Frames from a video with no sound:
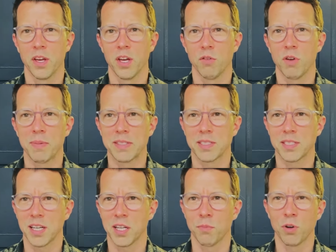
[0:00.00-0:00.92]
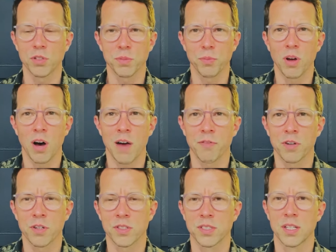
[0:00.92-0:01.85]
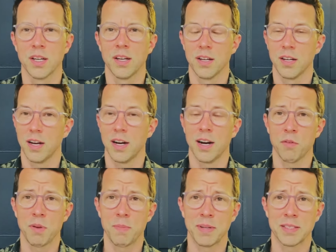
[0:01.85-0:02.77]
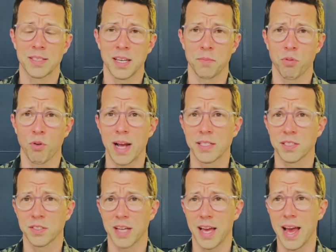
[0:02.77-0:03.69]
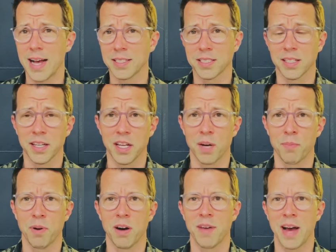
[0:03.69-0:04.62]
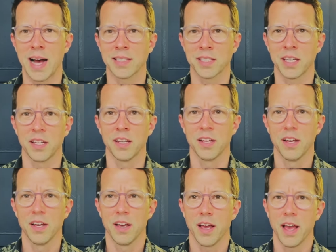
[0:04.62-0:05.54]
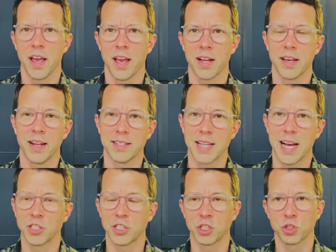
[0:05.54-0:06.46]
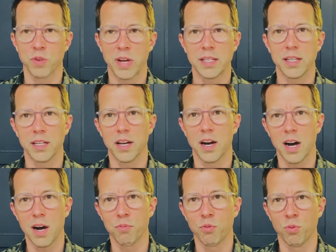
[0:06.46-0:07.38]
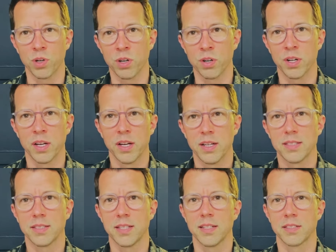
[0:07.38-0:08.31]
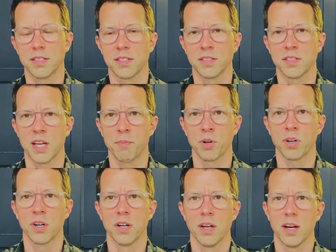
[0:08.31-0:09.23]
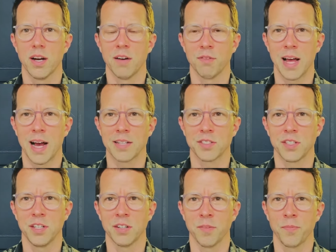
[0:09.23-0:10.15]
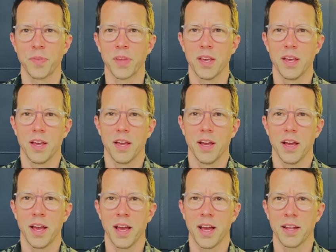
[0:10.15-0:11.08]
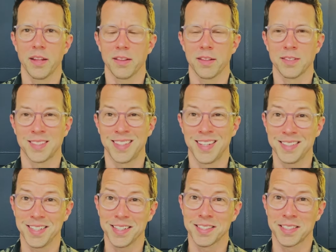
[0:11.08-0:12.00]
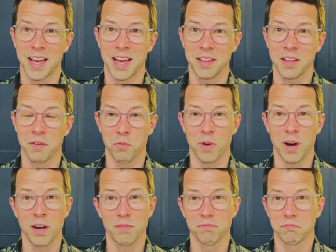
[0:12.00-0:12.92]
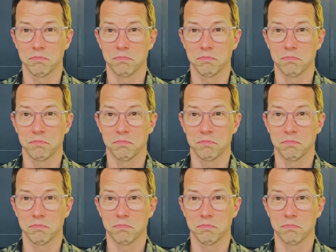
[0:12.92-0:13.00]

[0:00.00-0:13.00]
we've been seeing multiple offers. We've been seeing prices escalate above asking, and it is actually trending upward since December of last year. And the statistics say that, well,